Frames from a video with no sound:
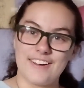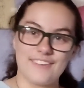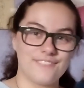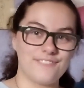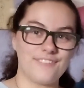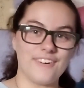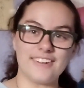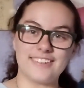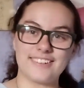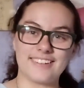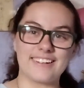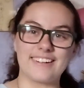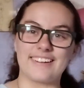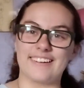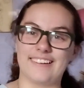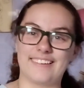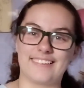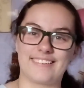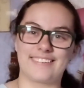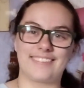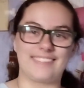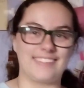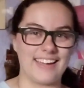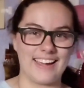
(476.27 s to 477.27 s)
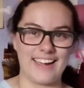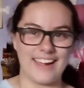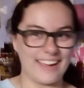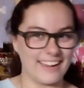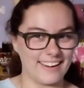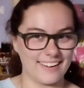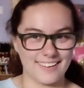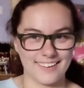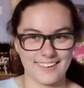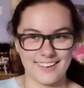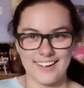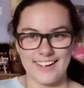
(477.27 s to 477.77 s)
Fucking
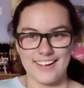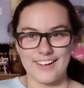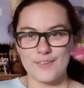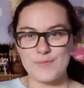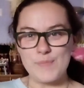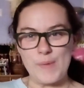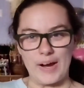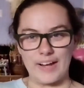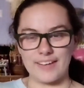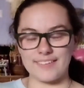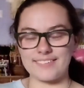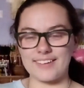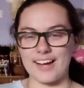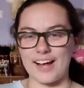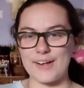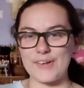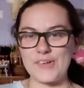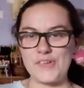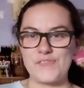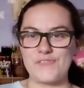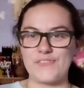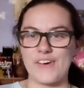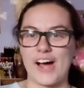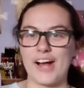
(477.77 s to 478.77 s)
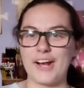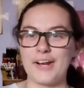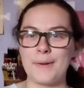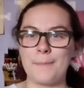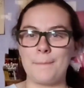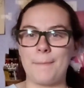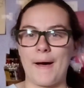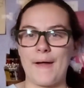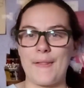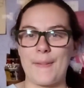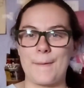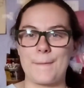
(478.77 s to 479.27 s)
insane. Man's got
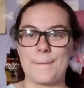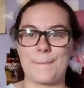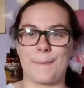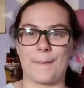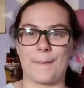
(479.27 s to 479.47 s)
invited by the